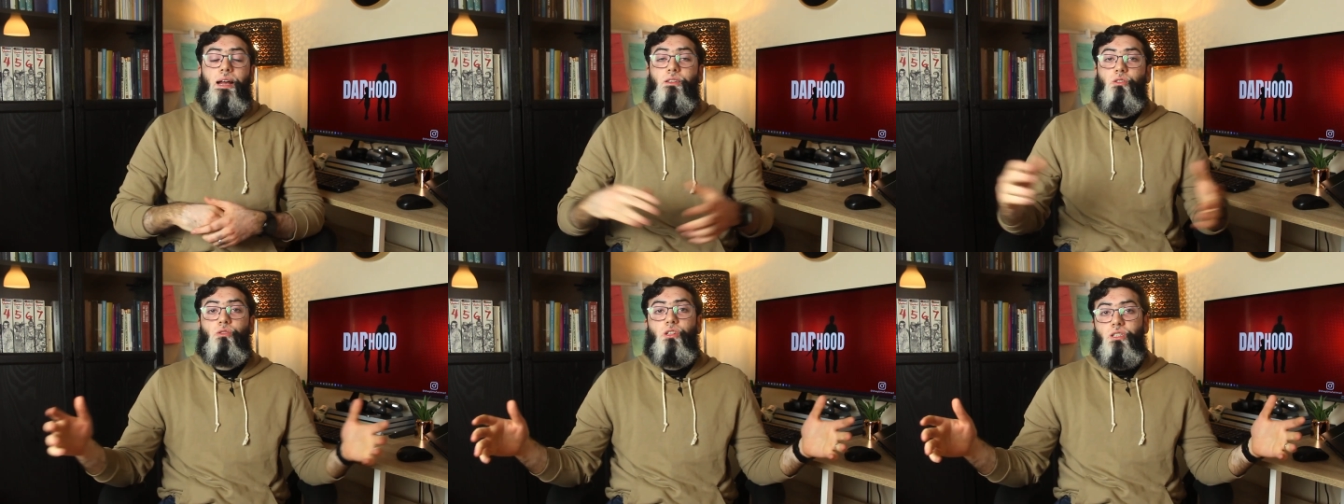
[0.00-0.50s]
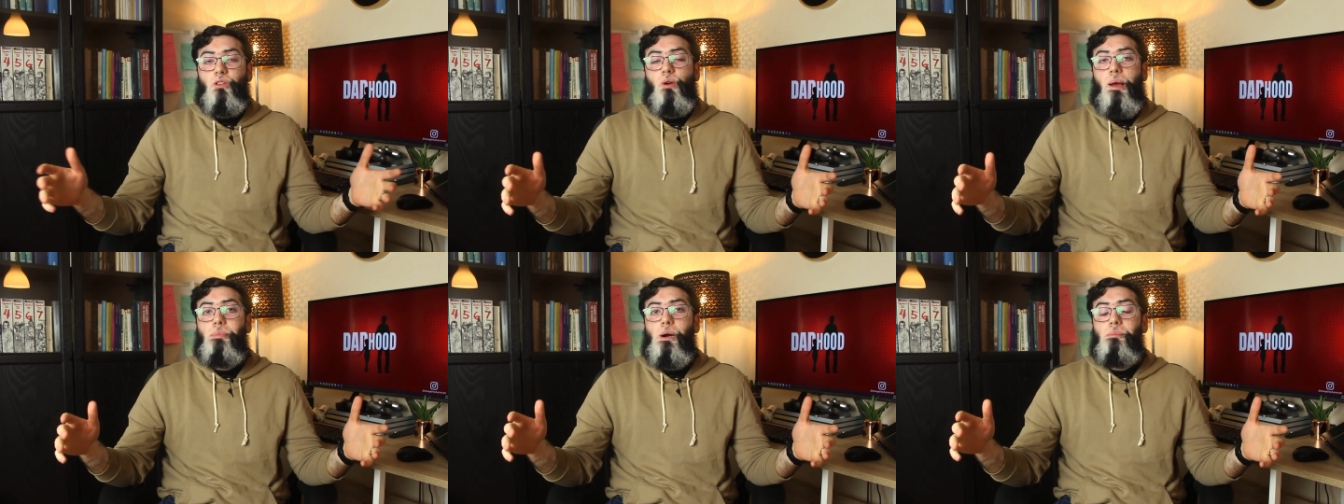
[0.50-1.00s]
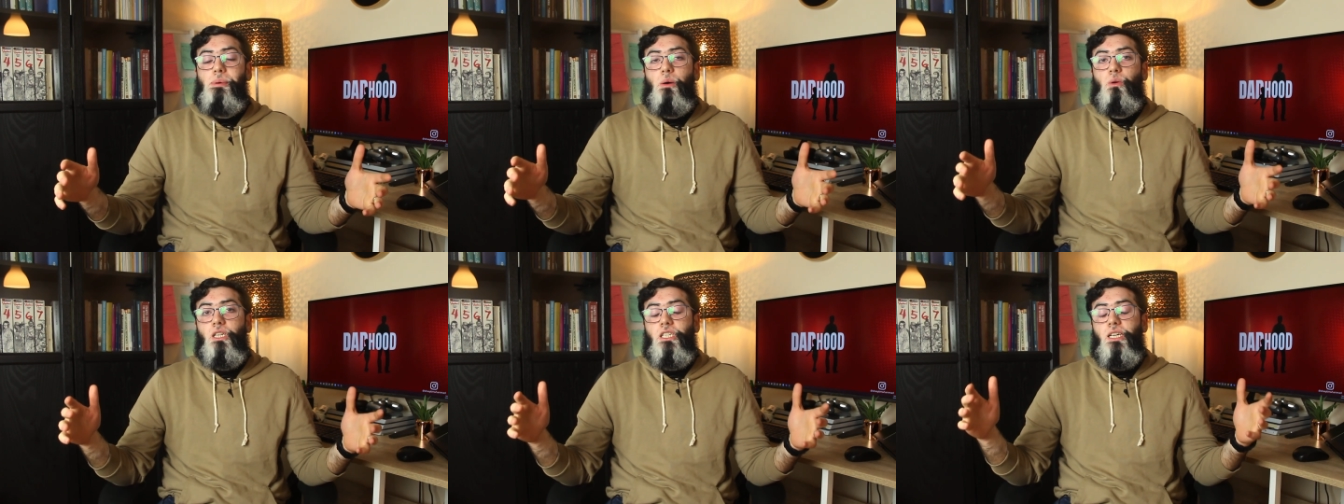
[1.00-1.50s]
And so just to wrap up, I
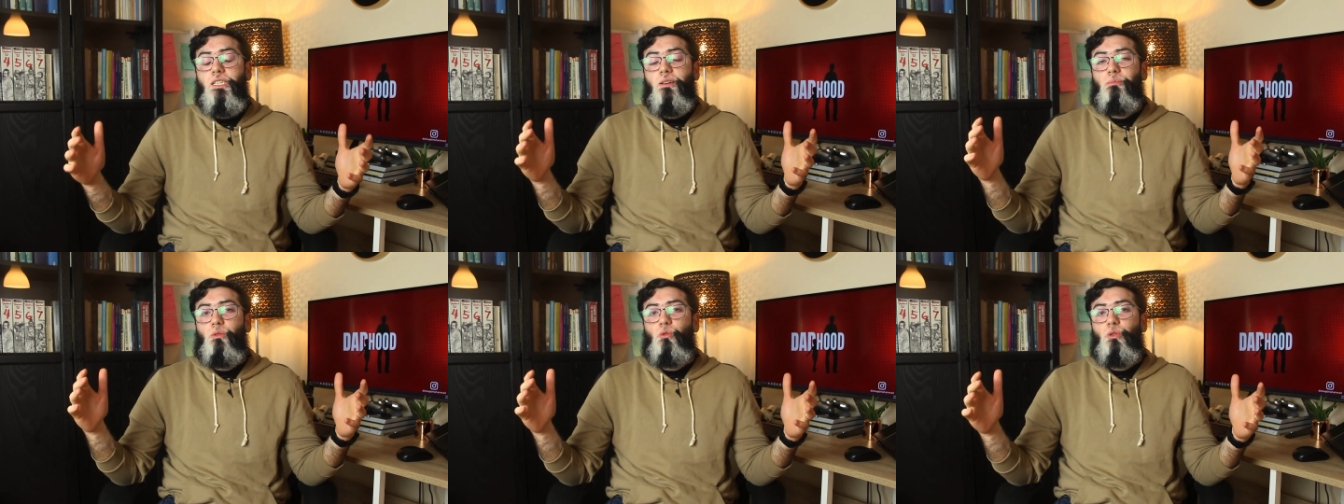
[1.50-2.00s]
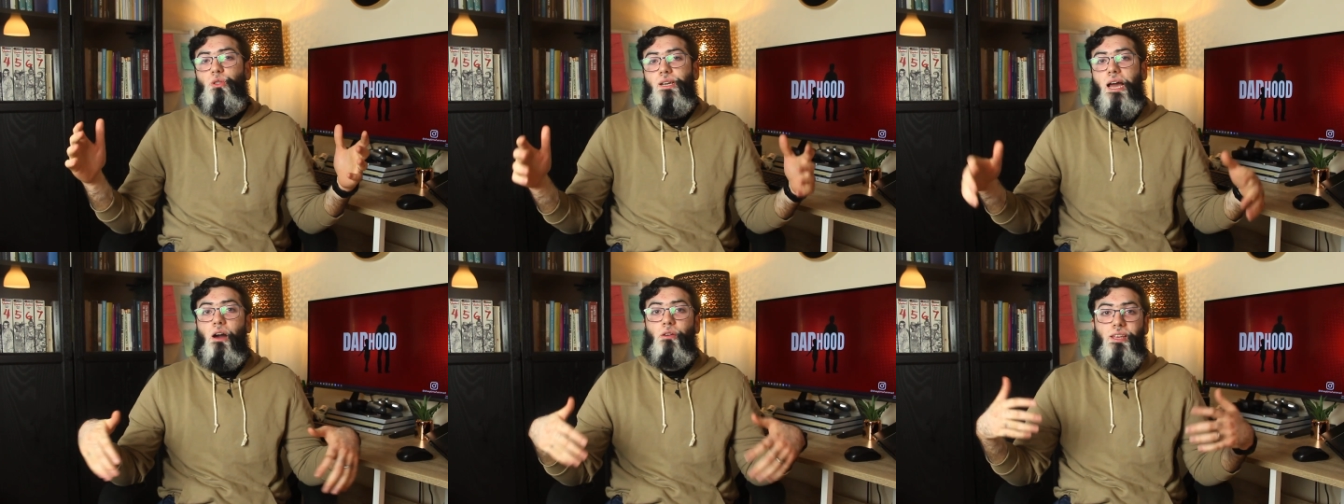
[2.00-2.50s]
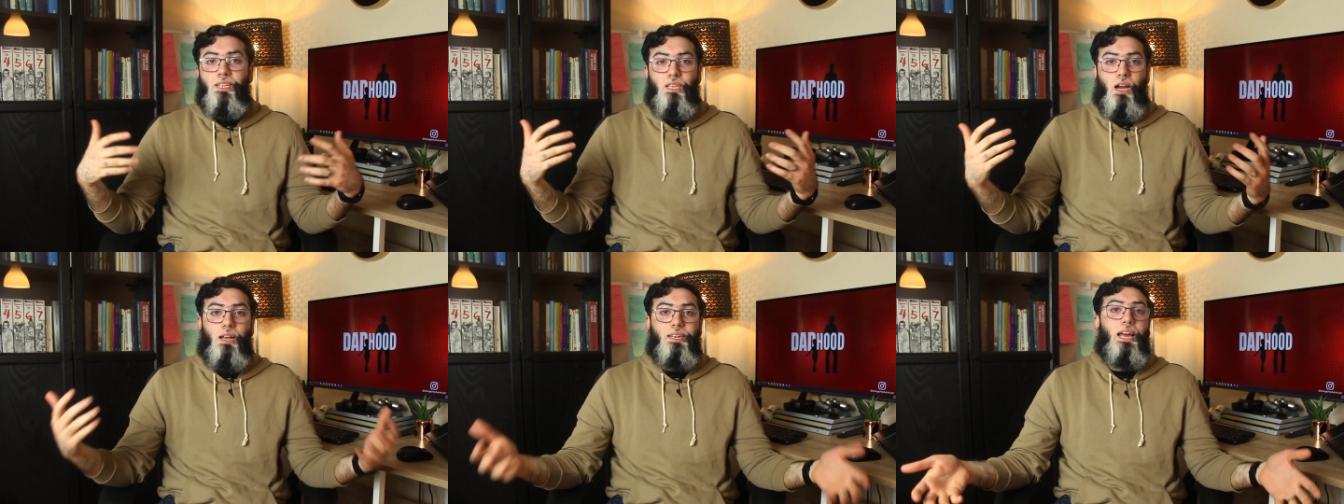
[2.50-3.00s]
want to share some thoughts on how things
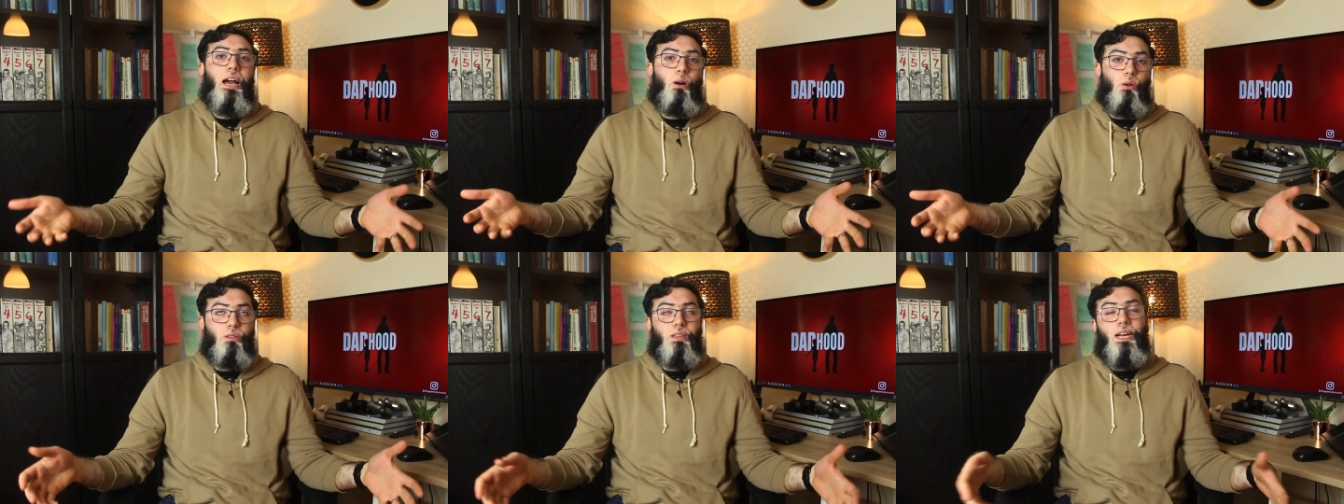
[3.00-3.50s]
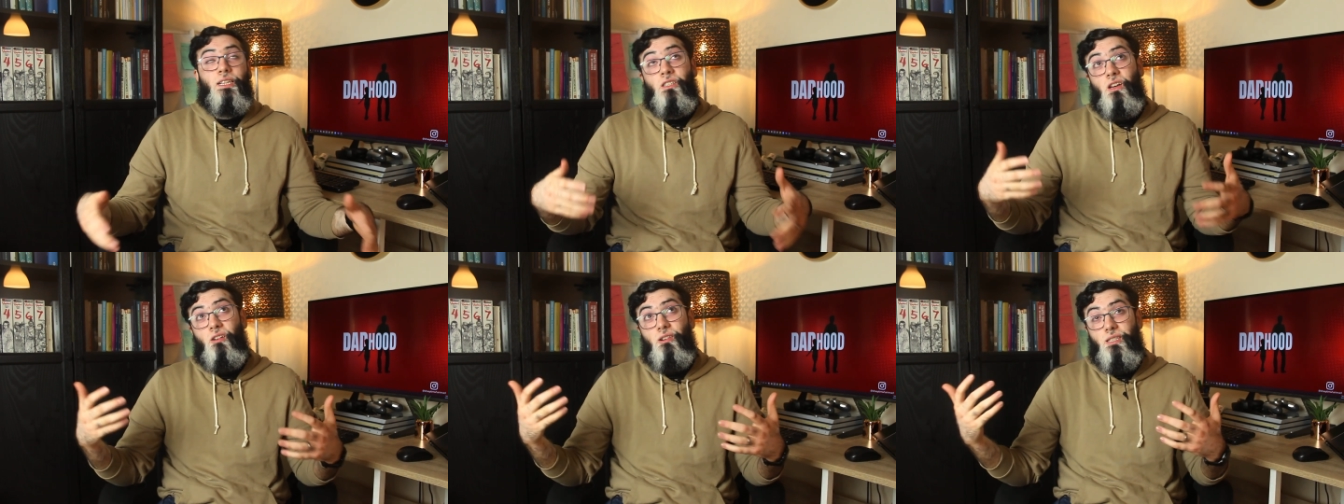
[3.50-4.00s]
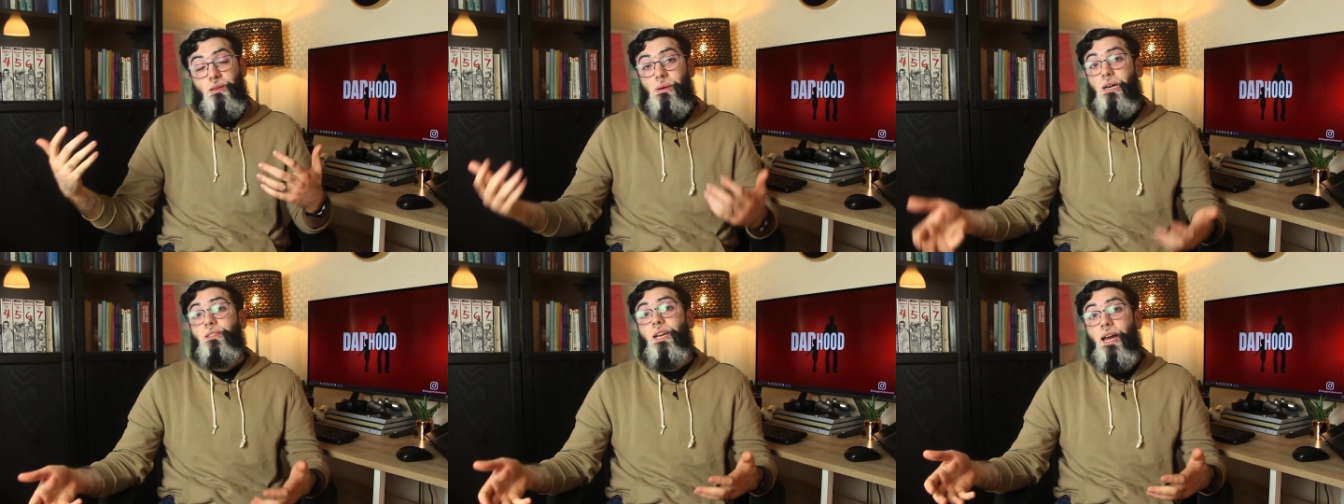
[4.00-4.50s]
are now that Sarah is
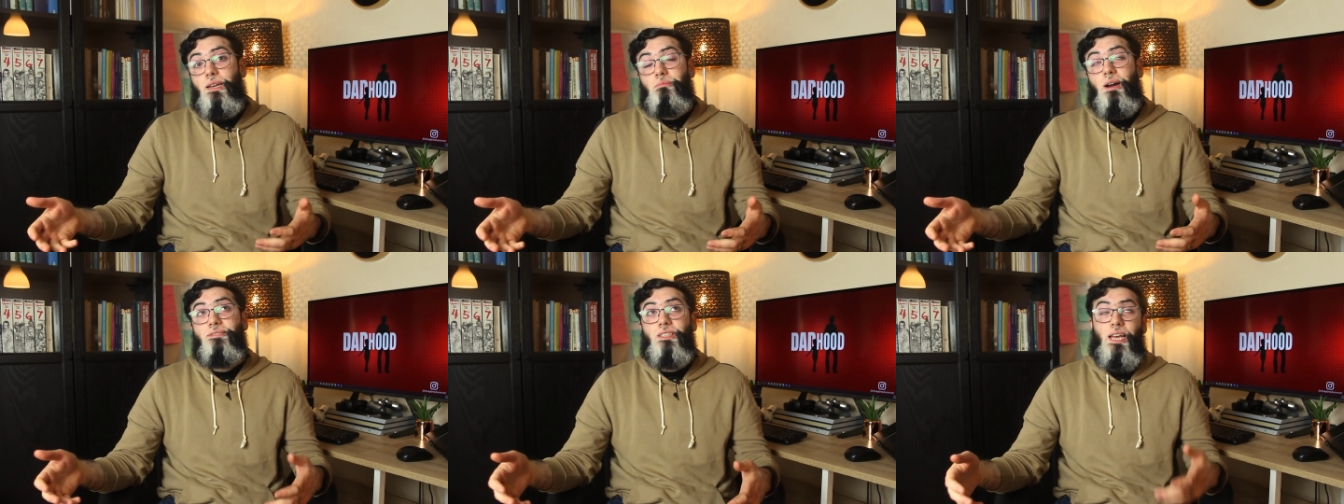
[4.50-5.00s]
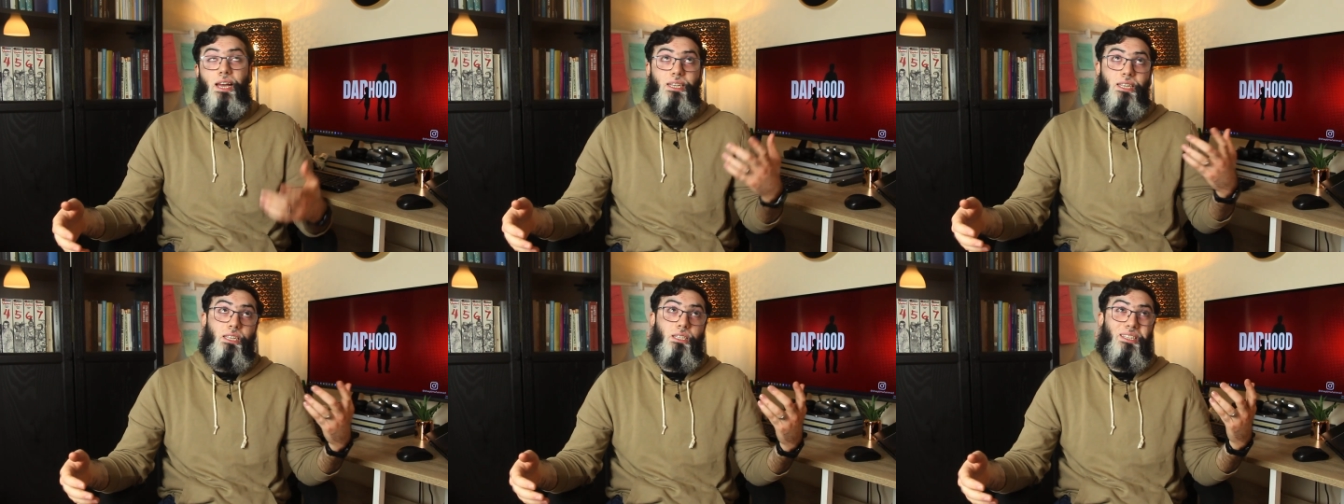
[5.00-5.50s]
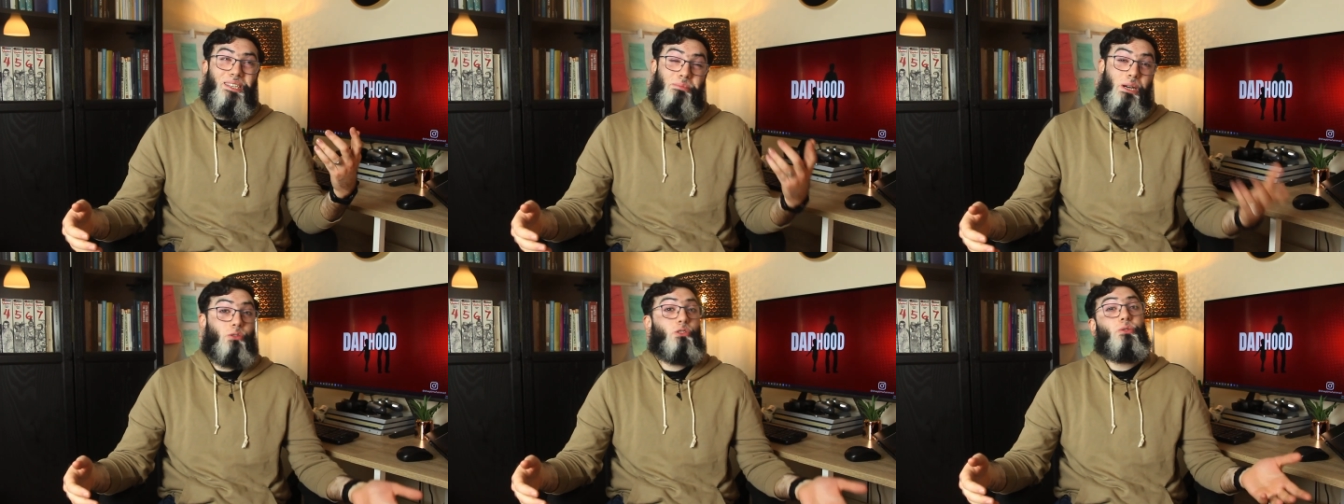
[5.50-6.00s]
about 9 months and Isa is
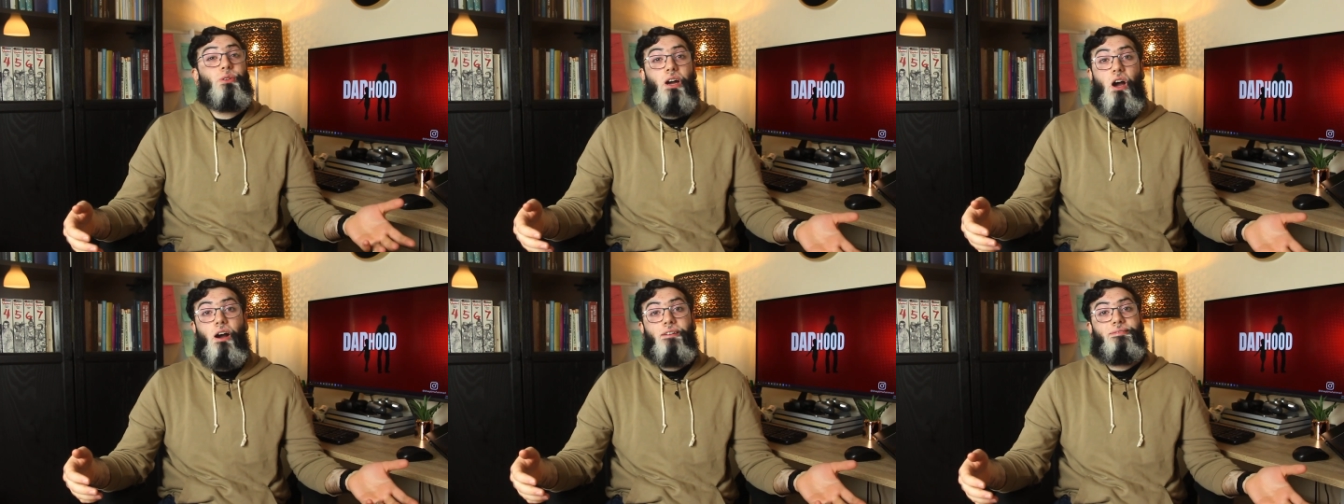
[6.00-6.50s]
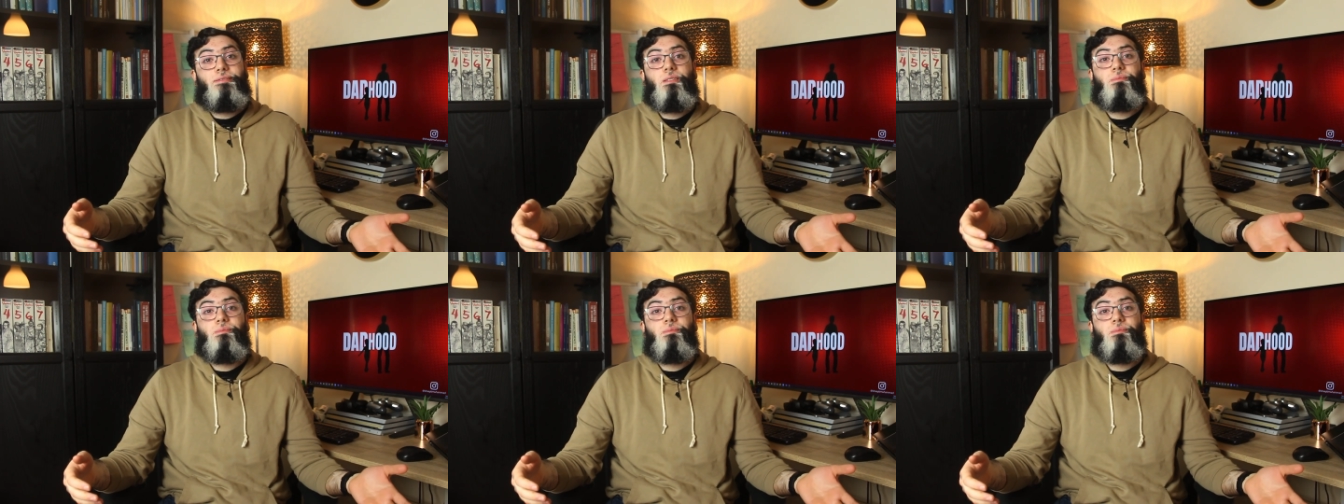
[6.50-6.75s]
about 2.5.